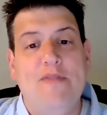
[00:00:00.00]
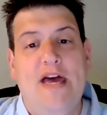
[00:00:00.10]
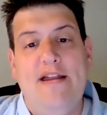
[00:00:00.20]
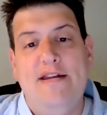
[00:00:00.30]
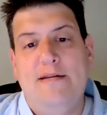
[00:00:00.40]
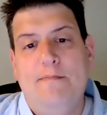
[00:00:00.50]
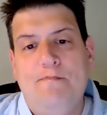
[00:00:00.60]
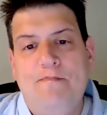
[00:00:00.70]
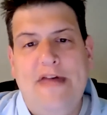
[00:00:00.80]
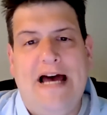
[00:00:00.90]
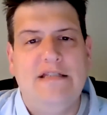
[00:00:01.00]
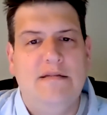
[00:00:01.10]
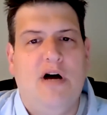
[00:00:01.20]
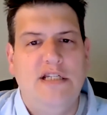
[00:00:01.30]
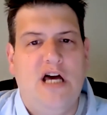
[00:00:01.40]
And that's a
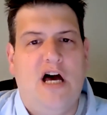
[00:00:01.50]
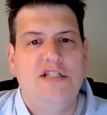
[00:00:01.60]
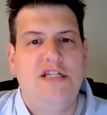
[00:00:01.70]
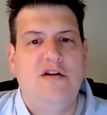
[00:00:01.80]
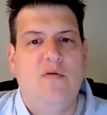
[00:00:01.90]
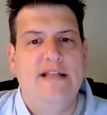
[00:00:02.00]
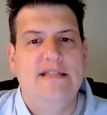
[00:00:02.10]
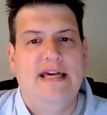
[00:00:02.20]
montage sequence.